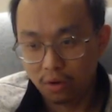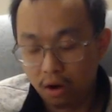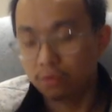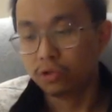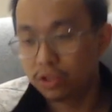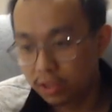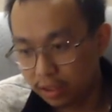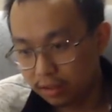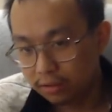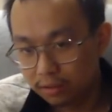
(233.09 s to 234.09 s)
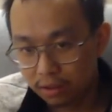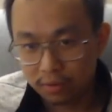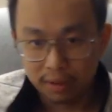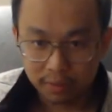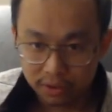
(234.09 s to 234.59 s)
oh shit, okay,
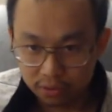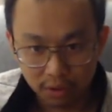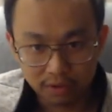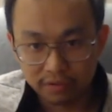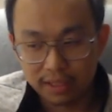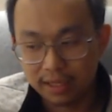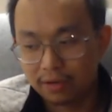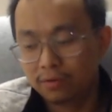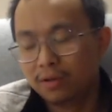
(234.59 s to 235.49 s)
I'm gonna do all of that now.